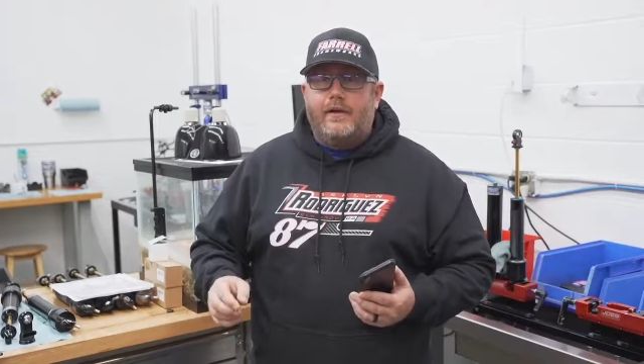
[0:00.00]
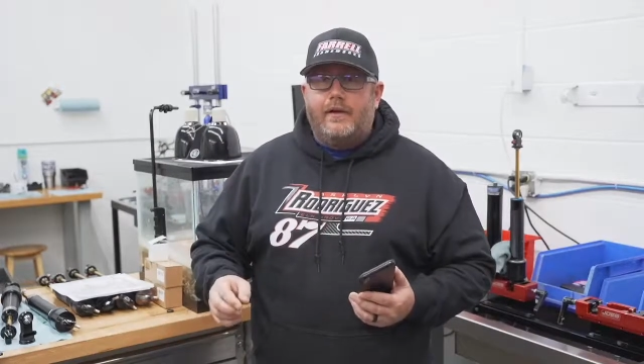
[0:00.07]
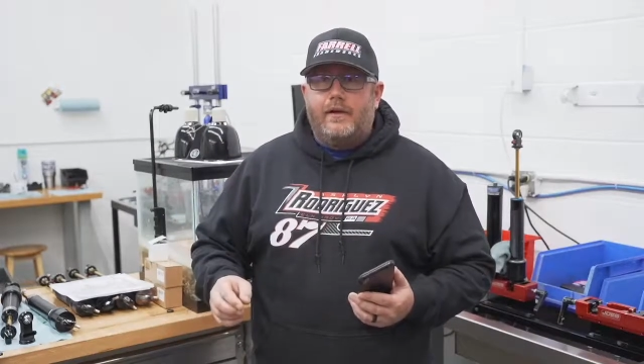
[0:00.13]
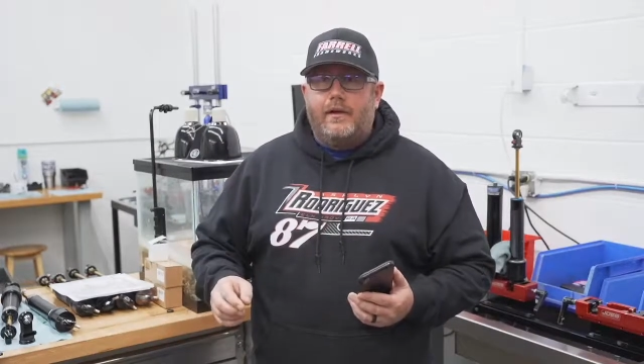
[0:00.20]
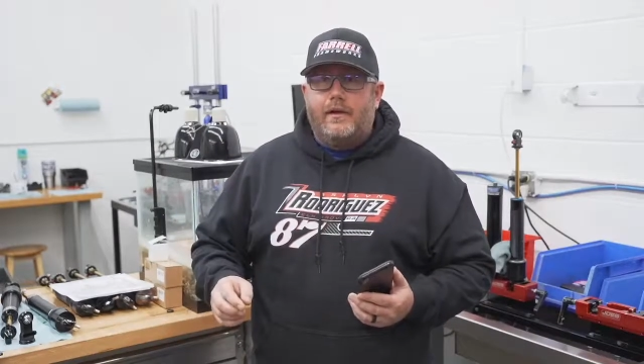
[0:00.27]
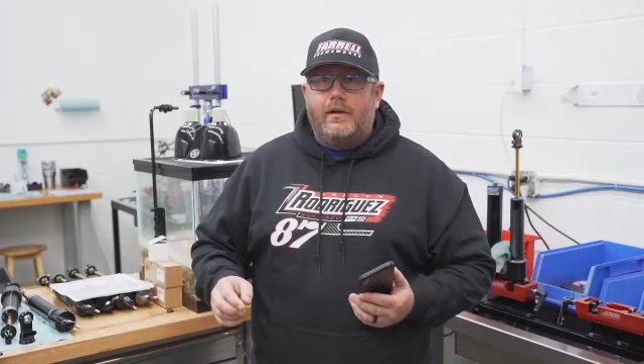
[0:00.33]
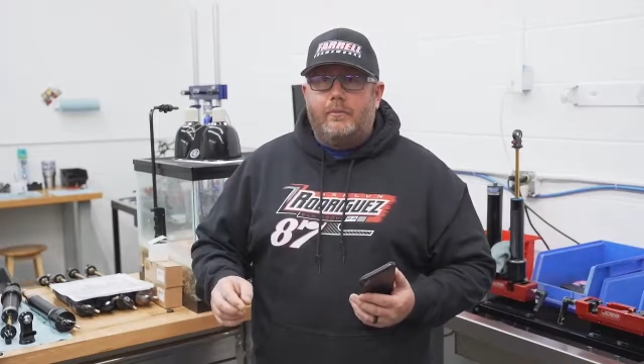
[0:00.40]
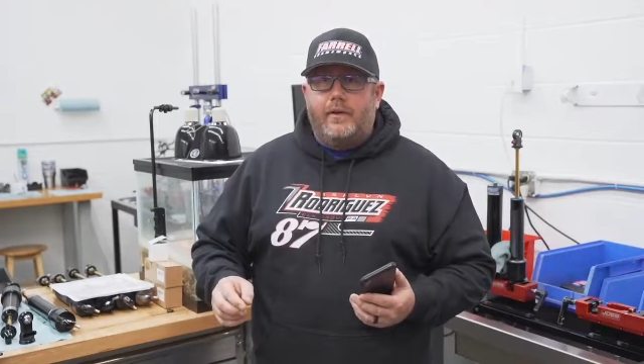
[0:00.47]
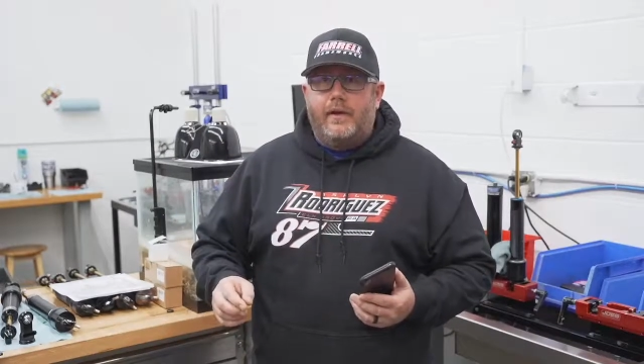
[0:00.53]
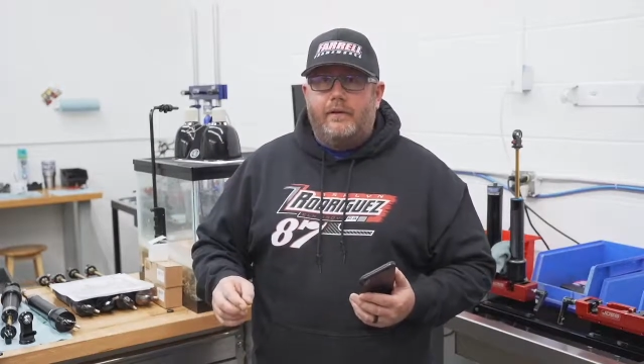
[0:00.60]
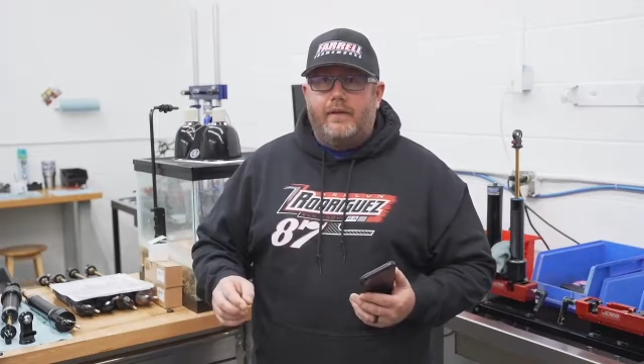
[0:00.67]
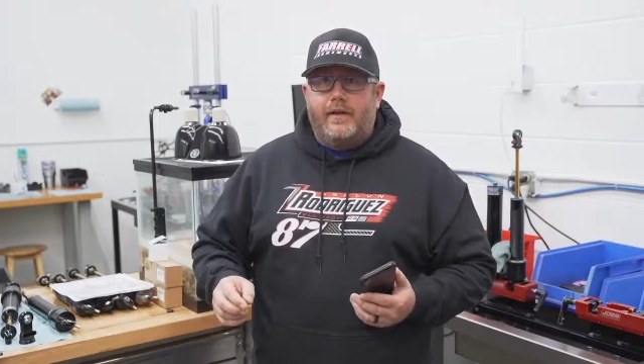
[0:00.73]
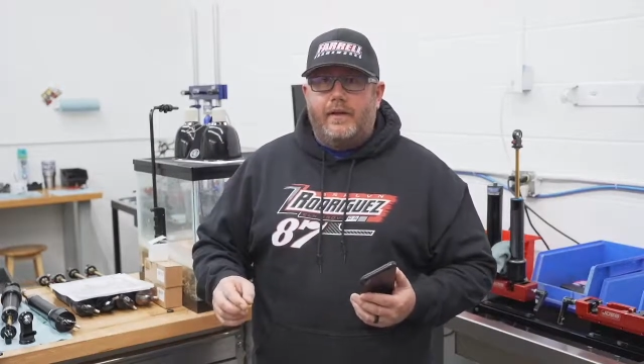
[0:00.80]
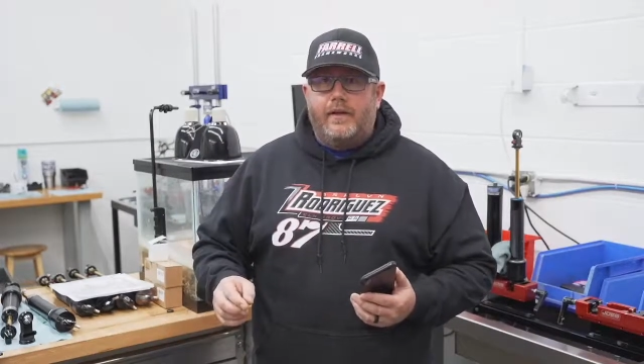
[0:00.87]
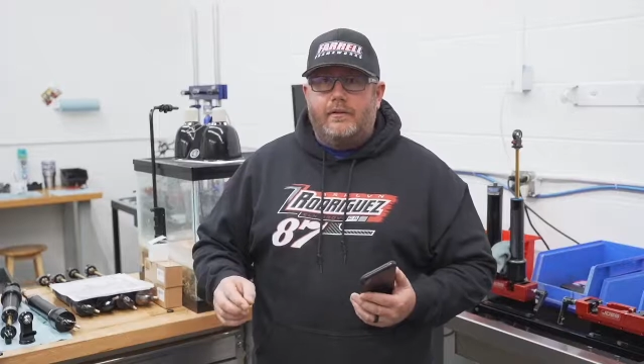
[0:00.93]

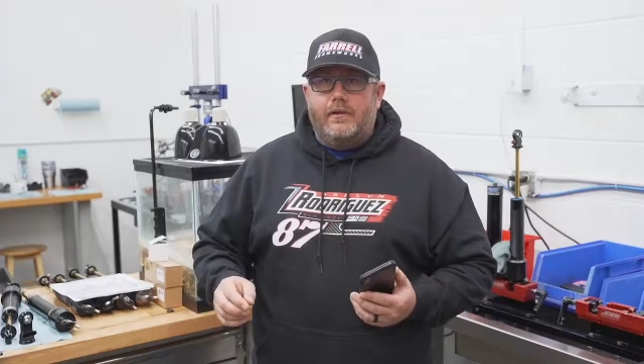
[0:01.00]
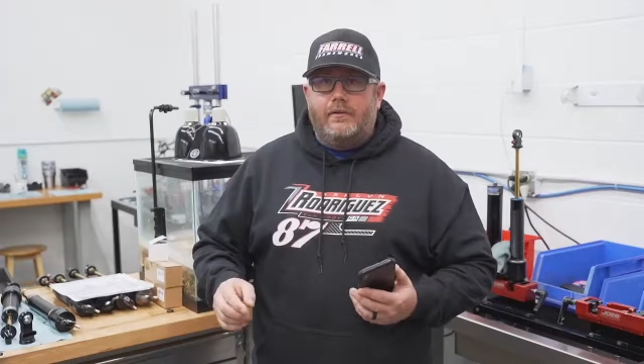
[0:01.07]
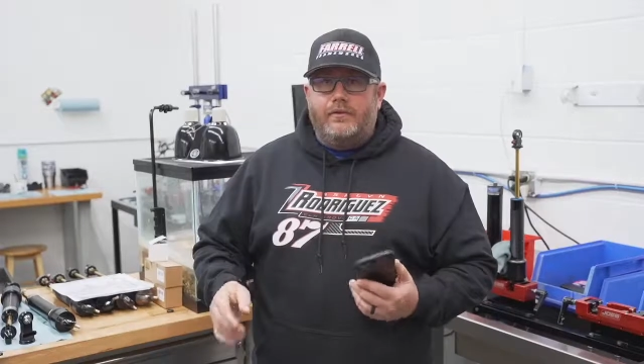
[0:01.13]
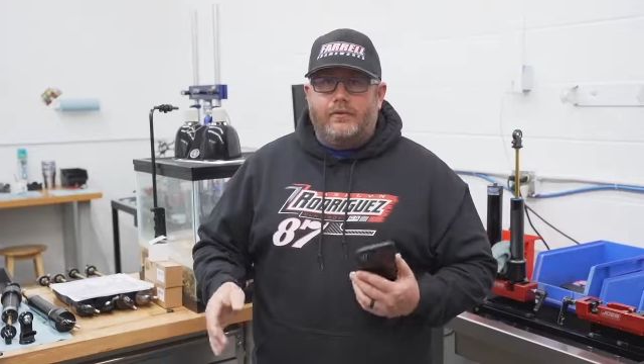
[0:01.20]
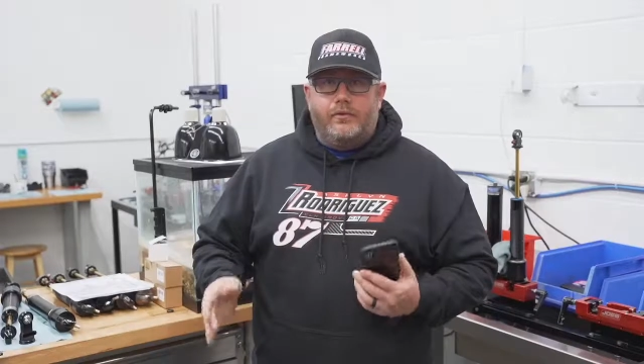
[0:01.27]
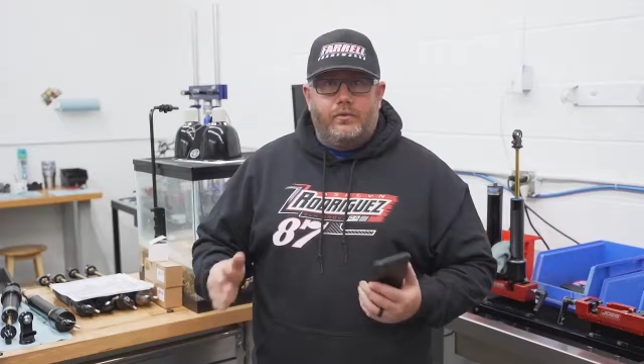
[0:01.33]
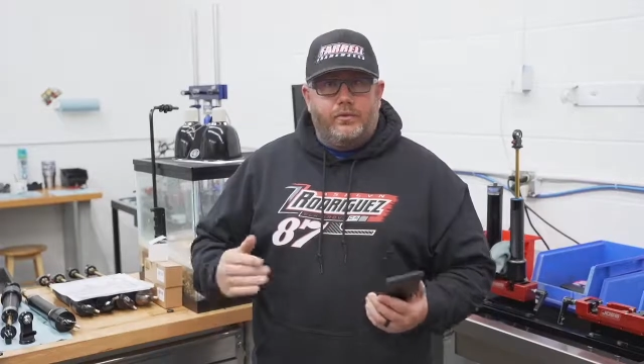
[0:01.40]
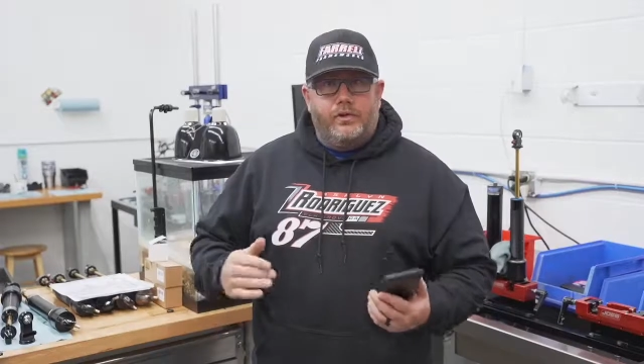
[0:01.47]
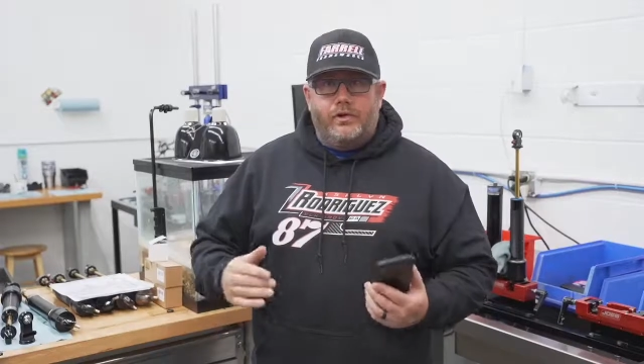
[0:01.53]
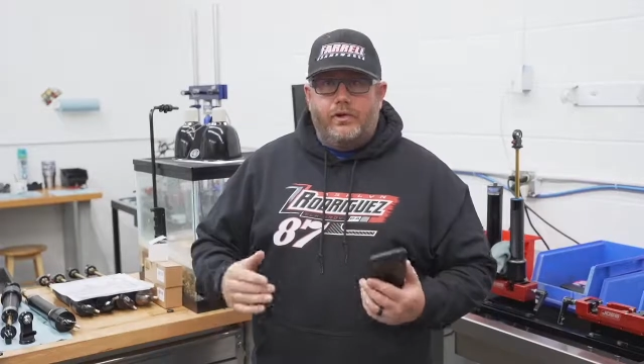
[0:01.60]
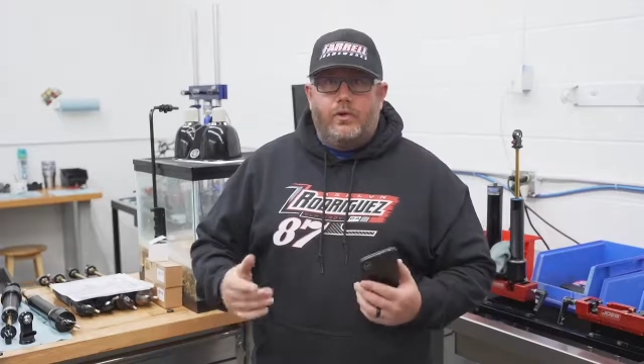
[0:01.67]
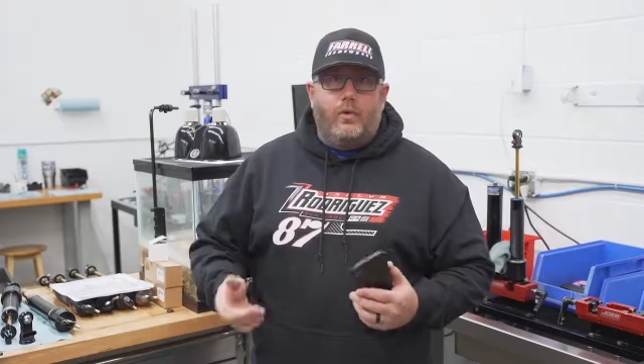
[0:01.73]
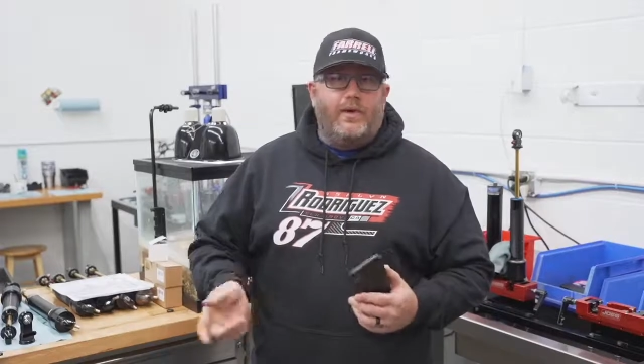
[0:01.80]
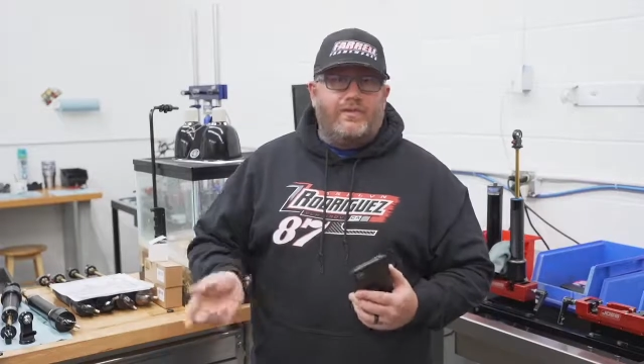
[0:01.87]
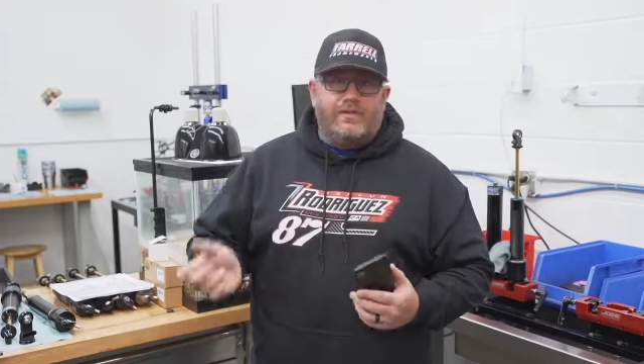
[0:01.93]
And then if it's a really
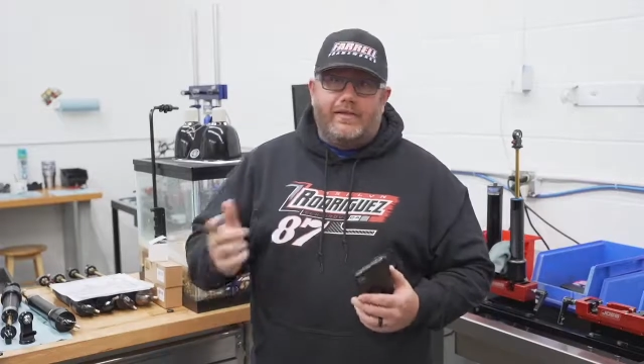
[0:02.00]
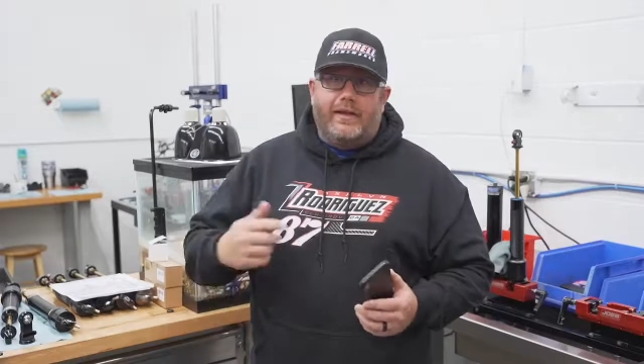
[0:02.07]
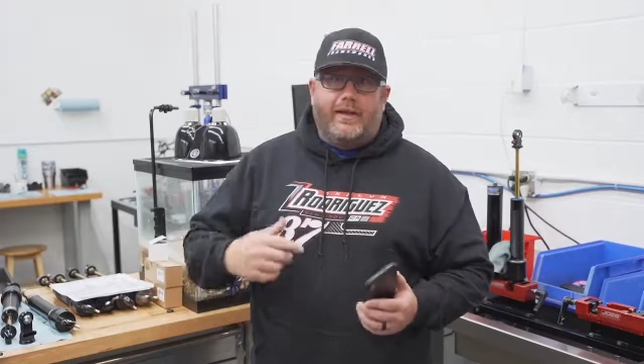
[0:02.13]
good question